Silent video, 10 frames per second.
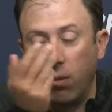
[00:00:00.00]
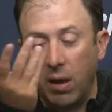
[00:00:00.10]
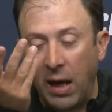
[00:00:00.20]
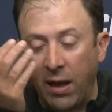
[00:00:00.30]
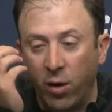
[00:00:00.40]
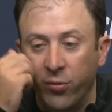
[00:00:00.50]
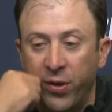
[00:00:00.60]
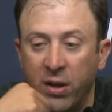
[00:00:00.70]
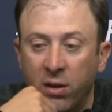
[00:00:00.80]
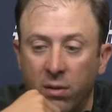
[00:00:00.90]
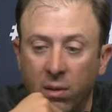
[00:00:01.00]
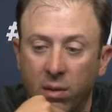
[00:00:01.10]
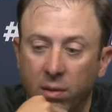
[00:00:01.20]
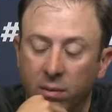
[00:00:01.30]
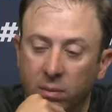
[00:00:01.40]
I don't think
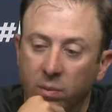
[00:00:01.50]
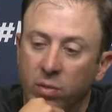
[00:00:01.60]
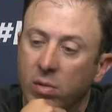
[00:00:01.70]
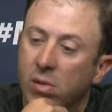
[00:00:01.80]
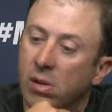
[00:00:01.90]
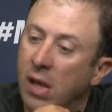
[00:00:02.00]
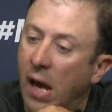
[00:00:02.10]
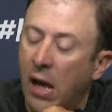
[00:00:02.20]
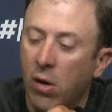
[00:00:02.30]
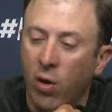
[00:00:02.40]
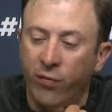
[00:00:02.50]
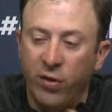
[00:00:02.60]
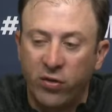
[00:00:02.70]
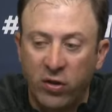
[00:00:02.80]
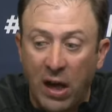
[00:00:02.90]
Yeah, I don't know if
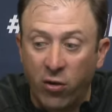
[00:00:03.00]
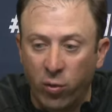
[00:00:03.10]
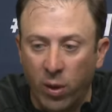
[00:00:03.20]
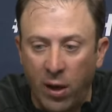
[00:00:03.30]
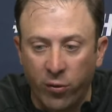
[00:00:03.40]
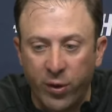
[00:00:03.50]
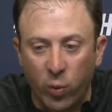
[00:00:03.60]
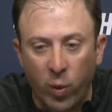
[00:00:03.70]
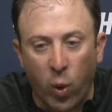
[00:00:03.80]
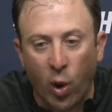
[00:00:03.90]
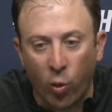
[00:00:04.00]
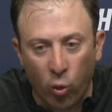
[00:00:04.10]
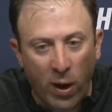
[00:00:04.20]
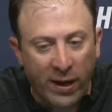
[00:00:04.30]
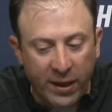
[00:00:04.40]
the schedule, I don't think we weren't
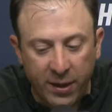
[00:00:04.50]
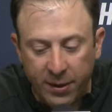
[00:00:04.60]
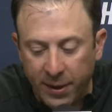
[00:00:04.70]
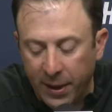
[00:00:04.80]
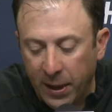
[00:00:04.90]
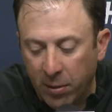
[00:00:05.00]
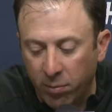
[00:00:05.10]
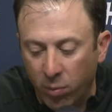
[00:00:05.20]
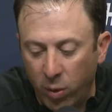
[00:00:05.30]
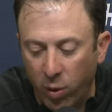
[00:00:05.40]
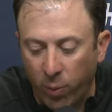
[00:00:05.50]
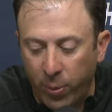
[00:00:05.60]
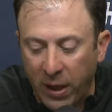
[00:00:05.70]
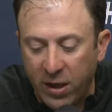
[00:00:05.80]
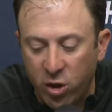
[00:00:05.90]
ready. We were
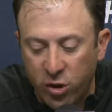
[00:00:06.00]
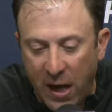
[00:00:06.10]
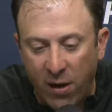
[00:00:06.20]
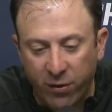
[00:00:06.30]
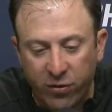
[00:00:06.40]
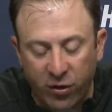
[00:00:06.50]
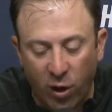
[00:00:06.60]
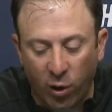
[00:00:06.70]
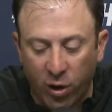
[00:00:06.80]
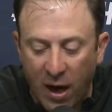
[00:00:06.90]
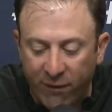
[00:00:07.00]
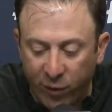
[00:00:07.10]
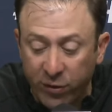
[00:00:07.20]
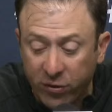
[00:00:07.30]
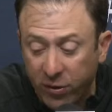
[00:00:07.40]
plenty challenged in our
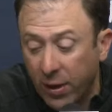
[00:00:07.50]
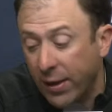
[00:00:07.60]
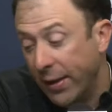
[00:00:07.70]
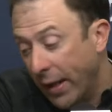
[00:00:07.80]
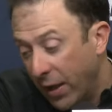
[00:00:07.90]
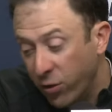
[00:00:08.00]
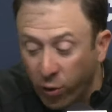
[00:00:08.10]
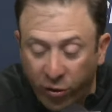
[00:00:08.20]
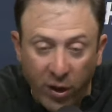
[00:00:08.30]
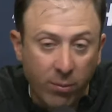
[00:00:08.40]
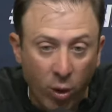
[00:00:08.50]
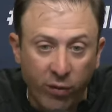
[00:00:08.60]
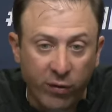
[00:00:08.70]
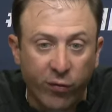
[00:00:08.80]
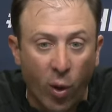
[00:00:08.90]
conference. I do think
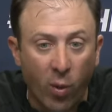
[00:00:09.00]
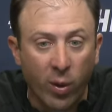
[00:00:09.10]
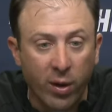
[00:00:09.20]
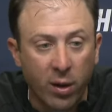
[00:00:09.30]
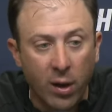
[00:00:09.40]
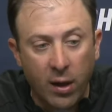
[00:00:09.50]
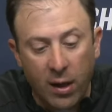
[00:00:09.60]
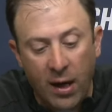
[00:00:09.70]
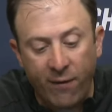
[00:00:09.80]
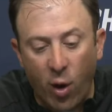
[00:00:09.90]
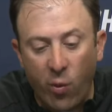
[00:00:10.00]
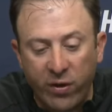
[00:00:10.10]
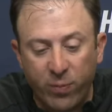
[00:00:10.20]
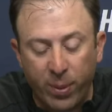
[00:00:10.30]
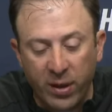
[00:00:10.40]
moving forward, I've
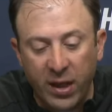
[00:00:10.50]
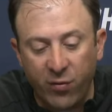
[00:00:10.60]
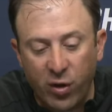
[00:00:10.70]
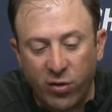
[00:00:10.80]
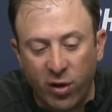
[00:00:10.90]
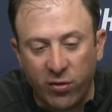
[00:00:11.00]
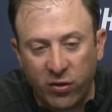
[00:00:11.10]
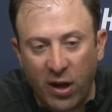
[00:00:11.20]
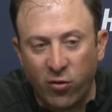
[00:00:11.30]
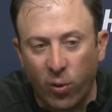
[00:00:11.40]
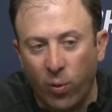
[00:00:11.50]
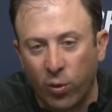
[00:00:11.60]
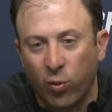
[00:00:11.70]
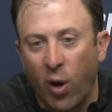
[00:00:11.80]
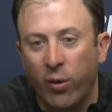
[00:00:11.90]
always believed that the schedule
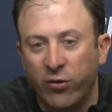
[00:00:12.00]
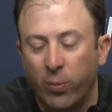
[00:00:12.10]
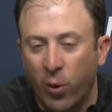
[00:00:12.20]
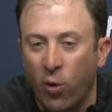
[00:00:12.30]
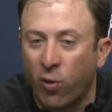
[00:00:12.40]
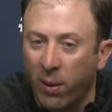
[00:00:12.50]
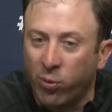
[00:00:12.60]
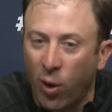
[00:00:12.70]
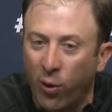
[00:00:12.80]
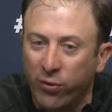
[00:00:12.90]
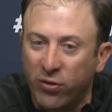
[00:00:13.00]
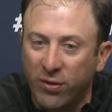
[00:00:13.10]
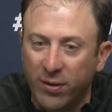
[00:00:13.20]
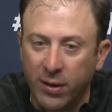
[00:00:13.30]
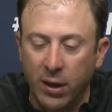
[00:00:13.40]
will grow as the program grows.